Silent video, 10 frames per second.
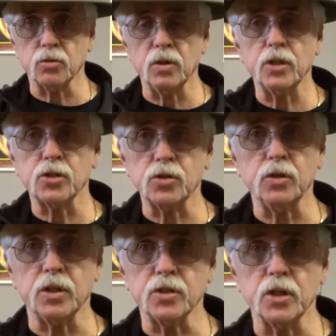Let's do
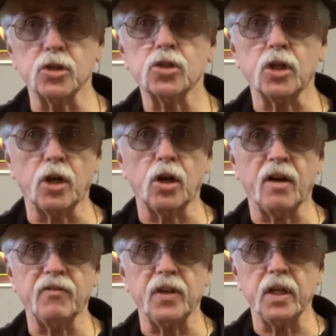this. Let's shut
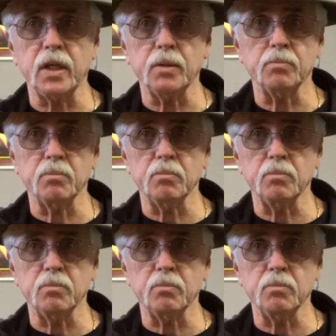off any